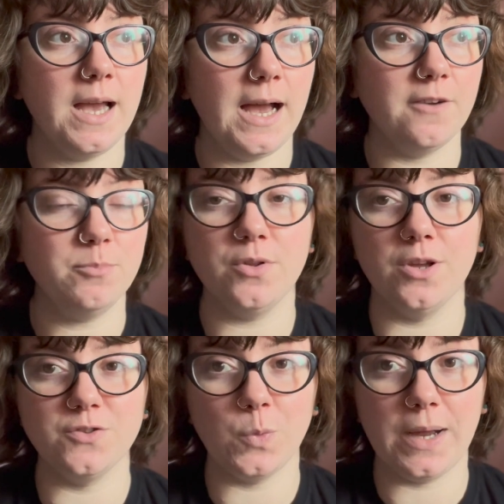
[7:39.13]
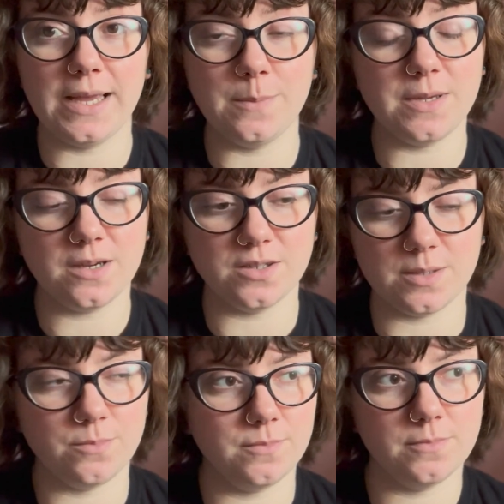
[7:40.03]
I've put those away because
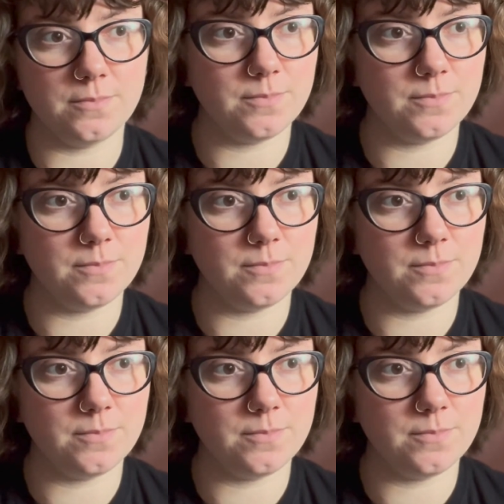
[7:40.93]
I'm